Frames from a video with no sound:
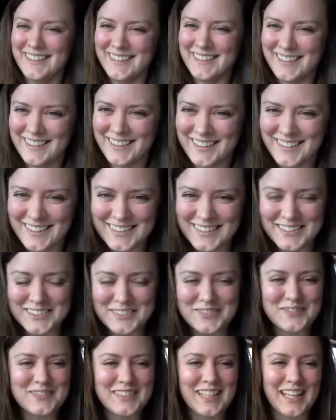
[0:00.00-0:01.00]

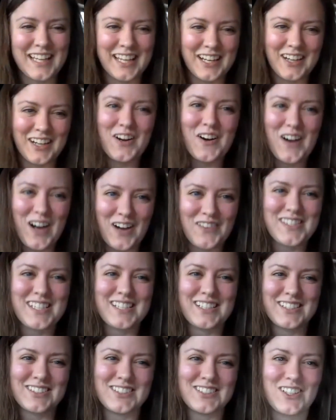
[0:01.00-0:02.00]
A hero,
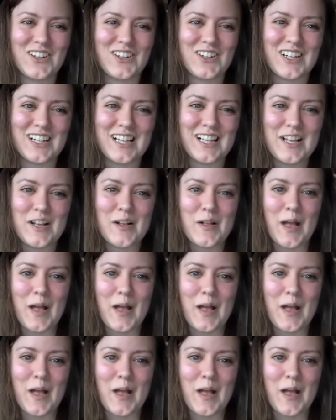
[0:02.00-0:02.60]
obstacle, goal.